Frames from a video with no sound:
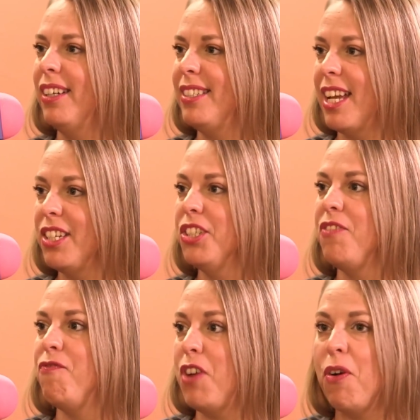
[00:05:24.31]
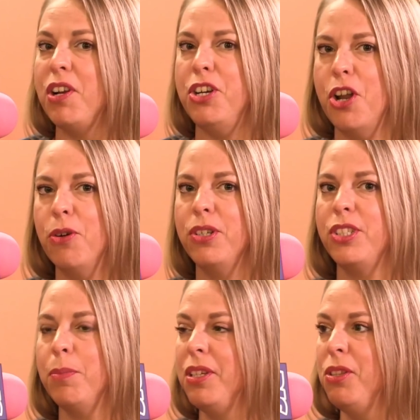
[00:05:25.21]
It's actually very
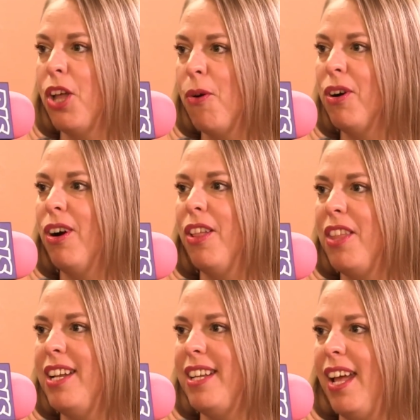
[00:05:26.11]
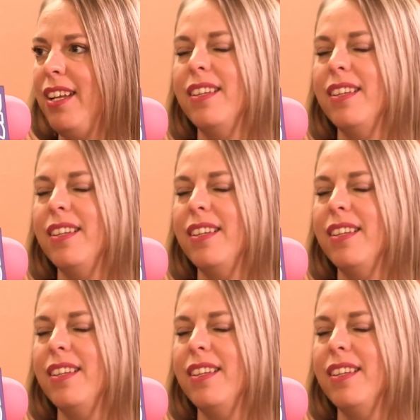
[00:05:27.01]
noticeably lower on that deck,